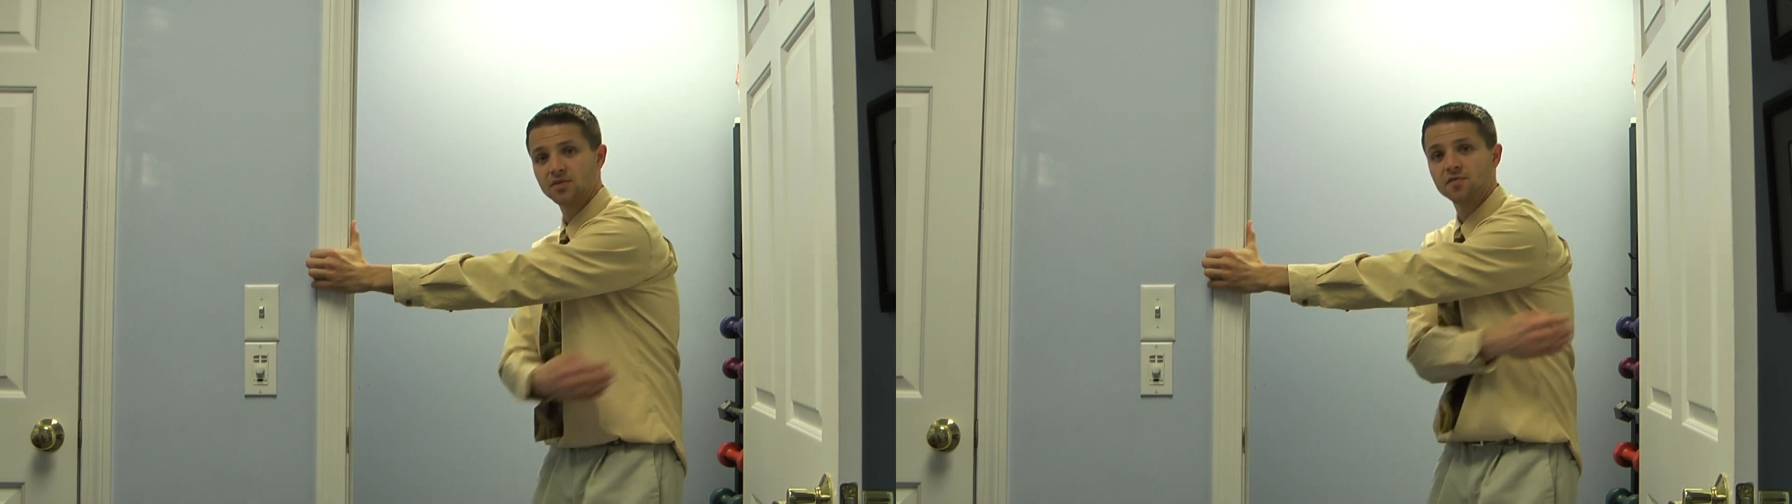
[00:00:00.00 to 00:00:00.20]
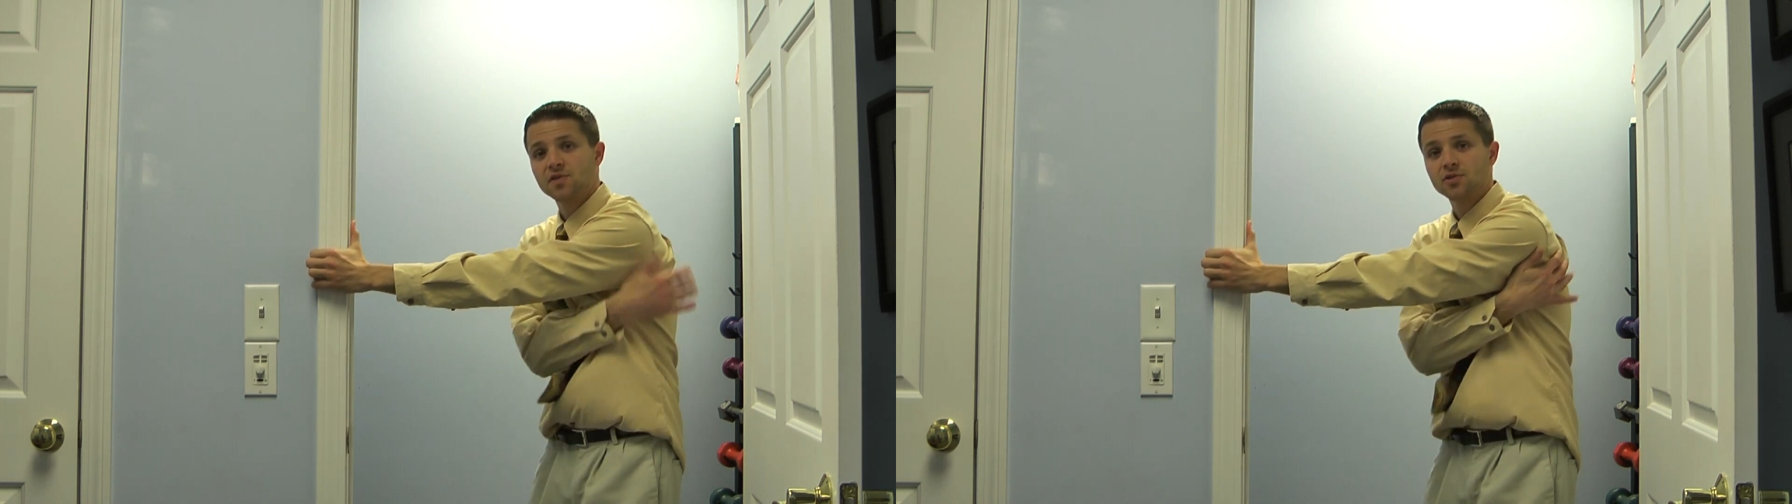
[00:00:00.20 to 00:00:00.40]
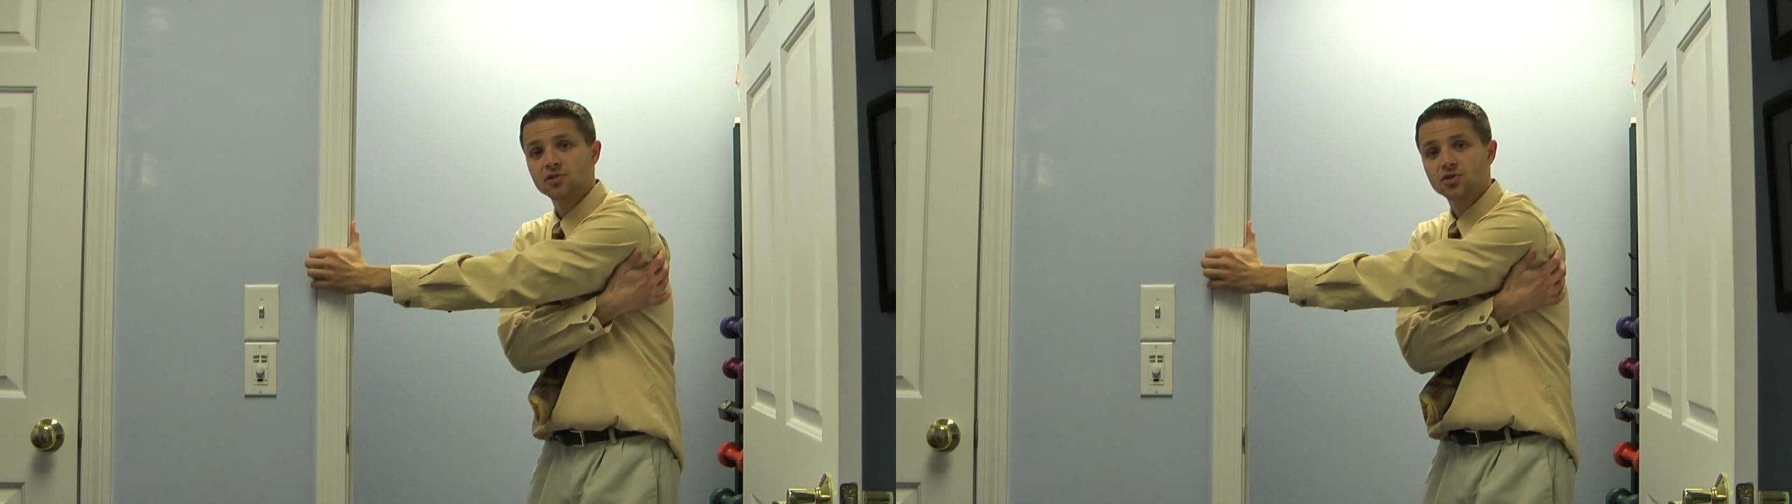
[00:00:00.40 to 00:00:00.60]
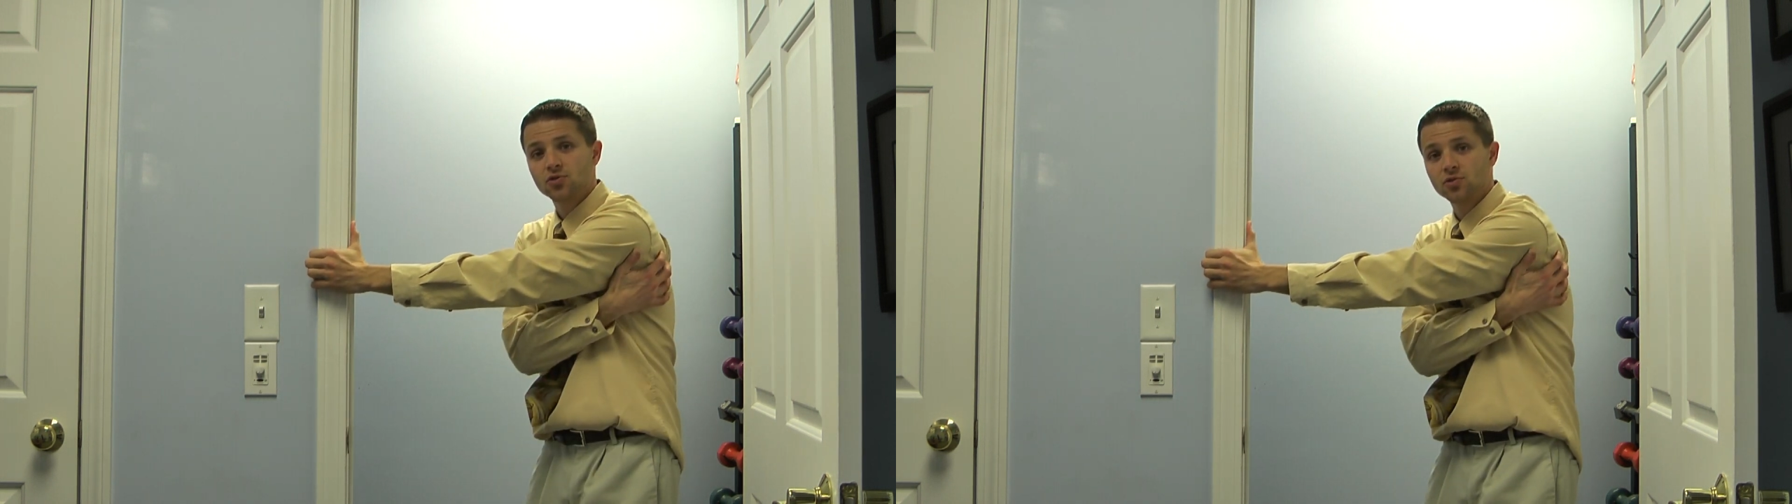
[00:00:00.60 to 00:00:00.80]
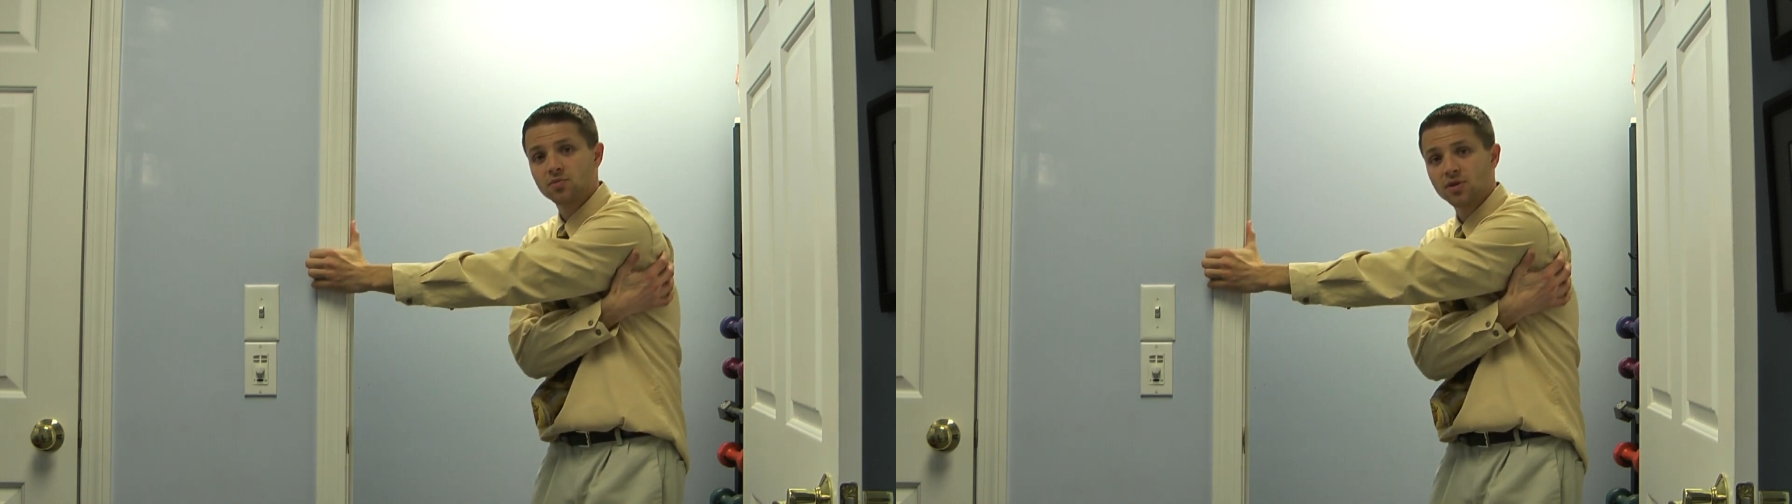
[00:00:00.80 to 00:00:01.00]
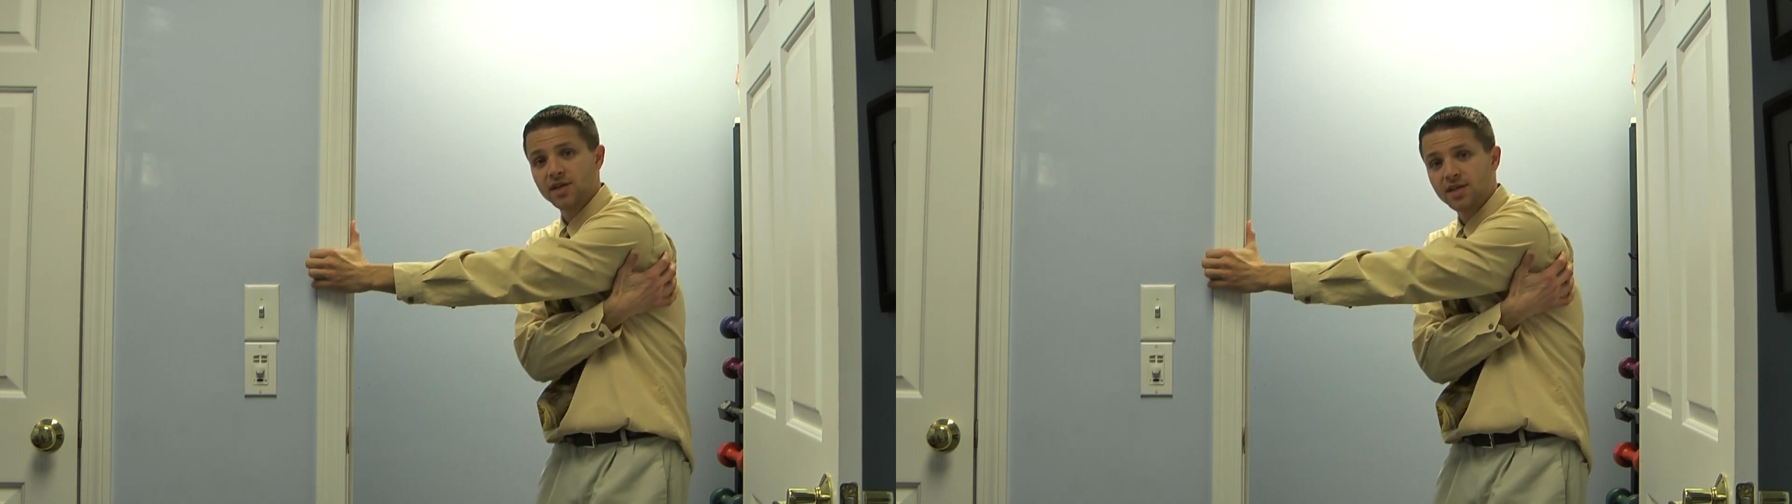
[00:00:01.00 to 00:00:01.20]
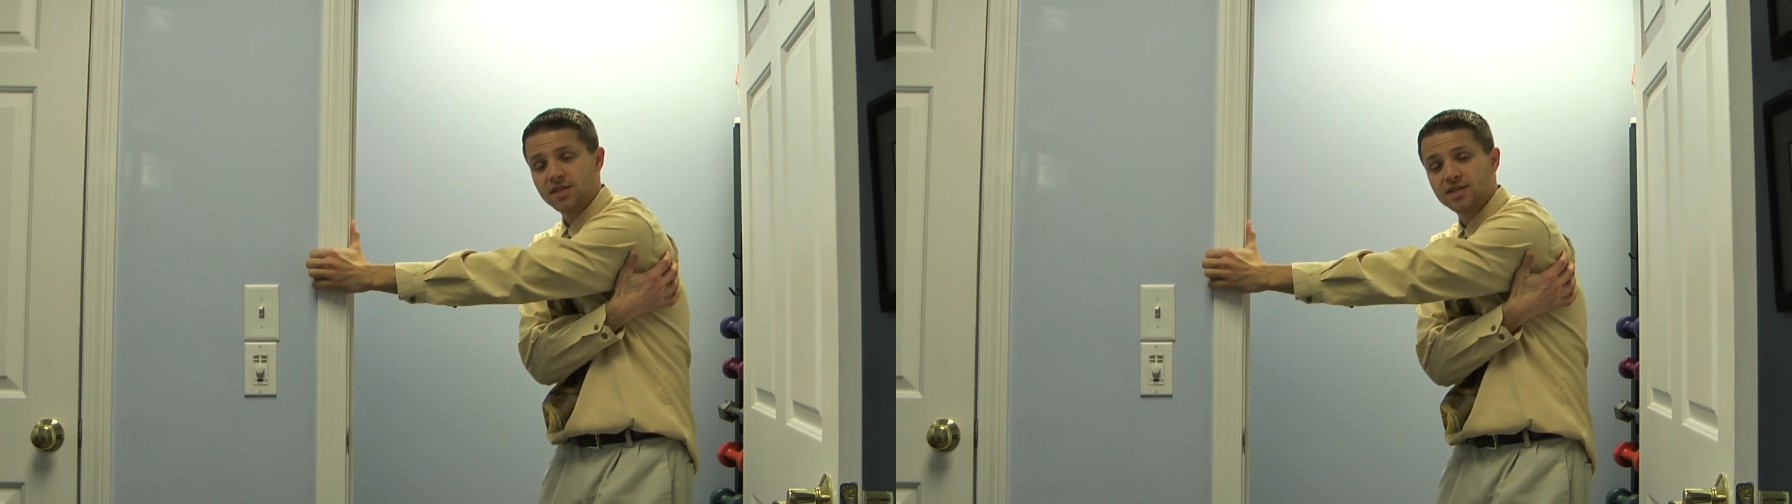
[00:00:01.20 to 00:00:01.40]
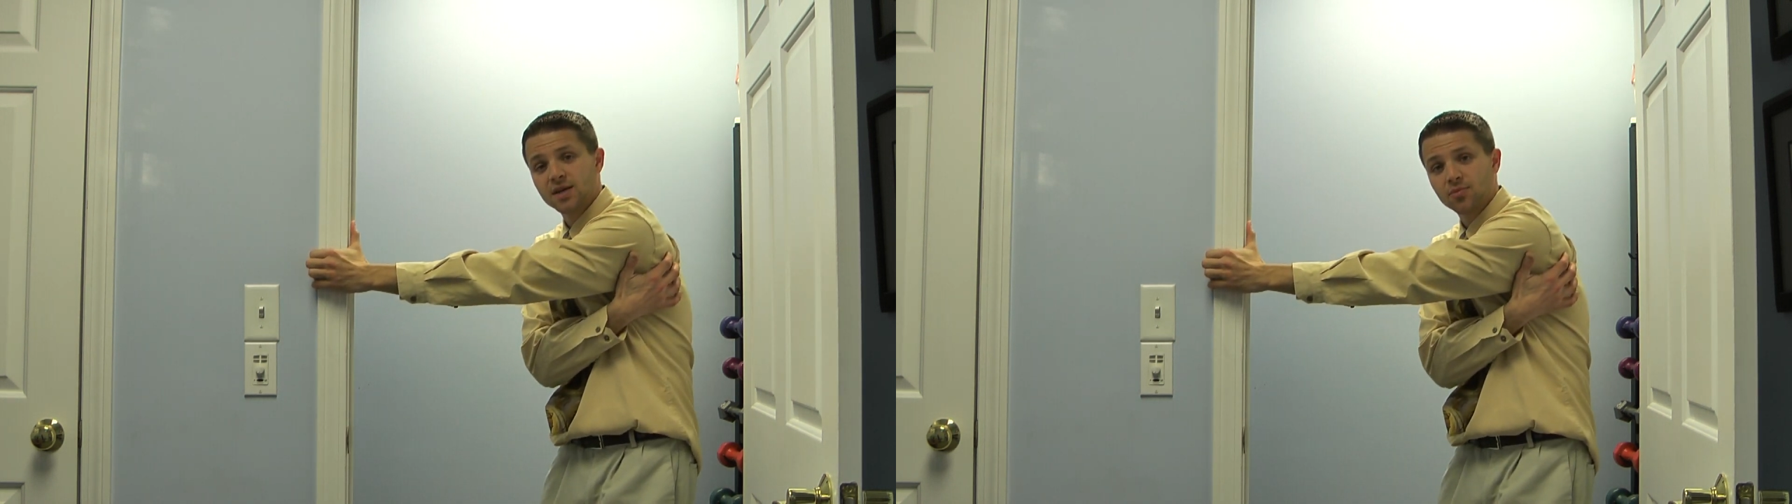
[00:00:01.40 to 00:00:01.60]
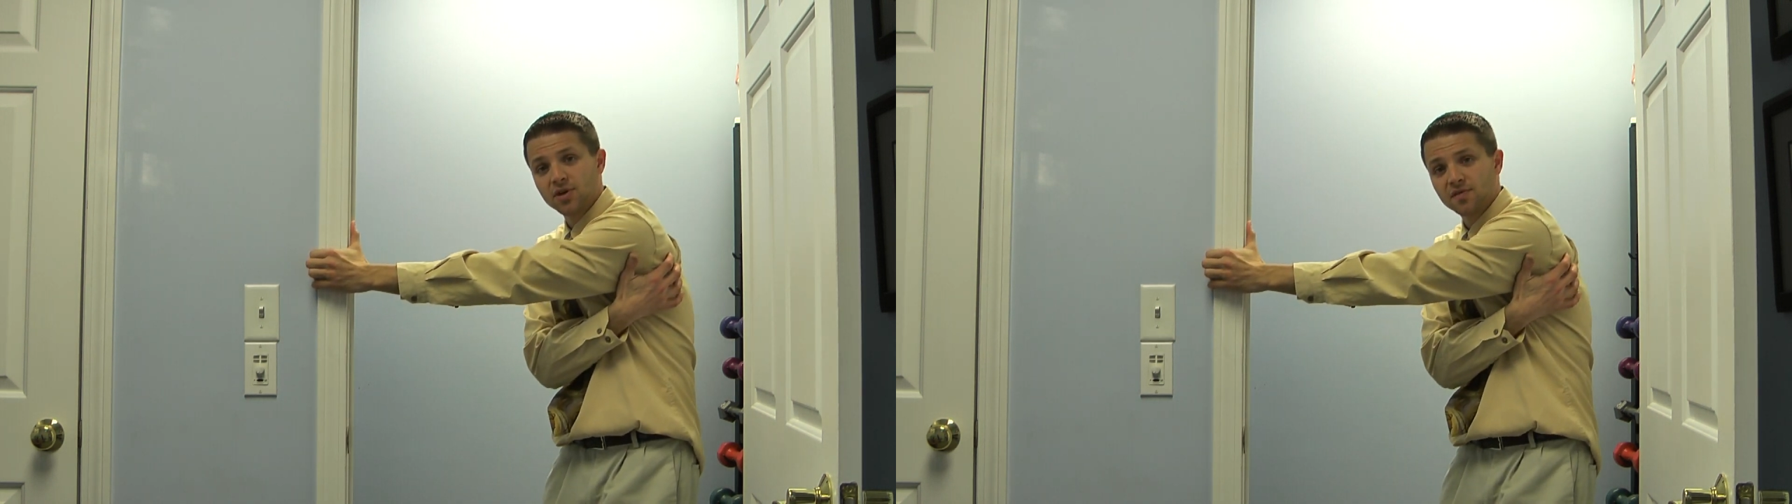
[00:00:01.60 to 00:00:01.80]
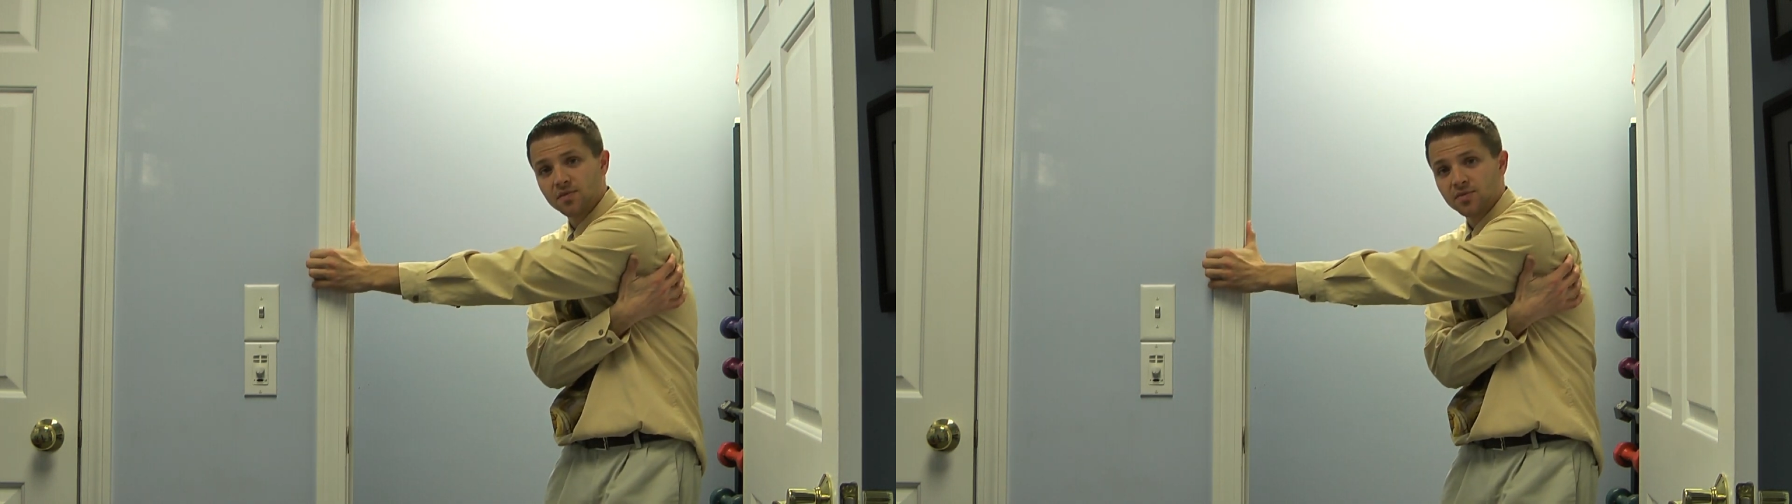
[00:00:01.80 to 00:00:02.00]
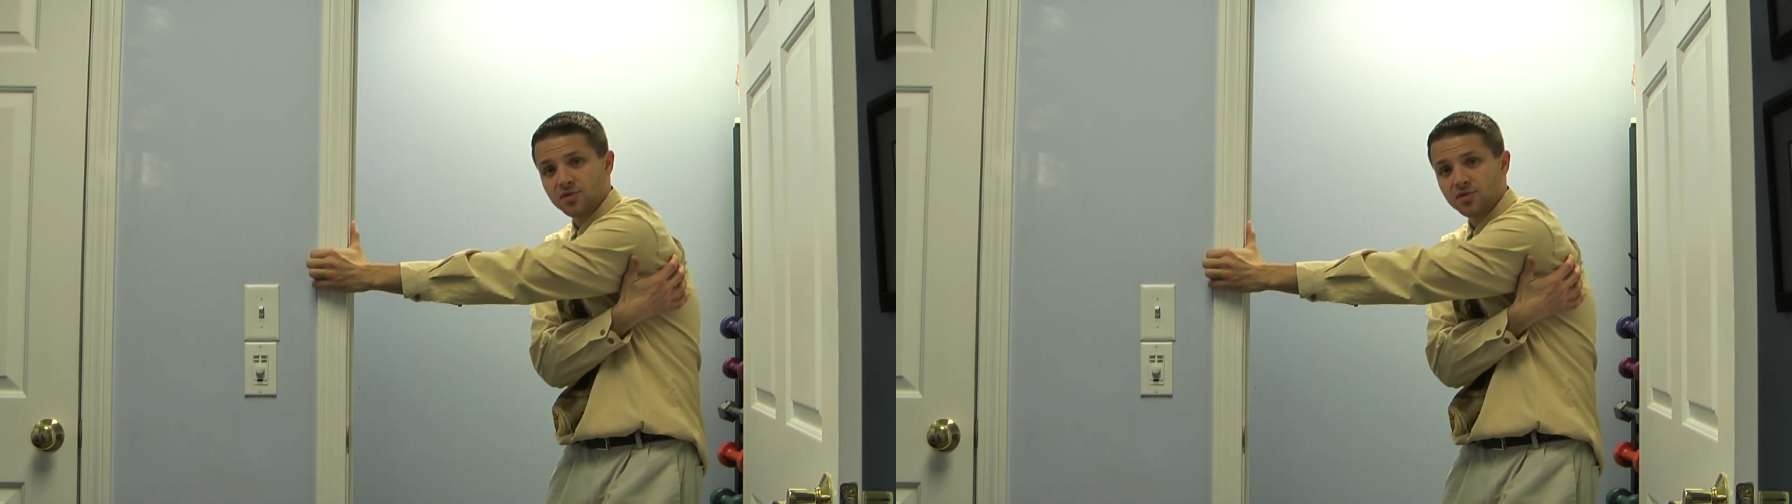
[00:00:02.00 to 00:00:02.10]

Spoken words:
you feel your shoulder blades separate from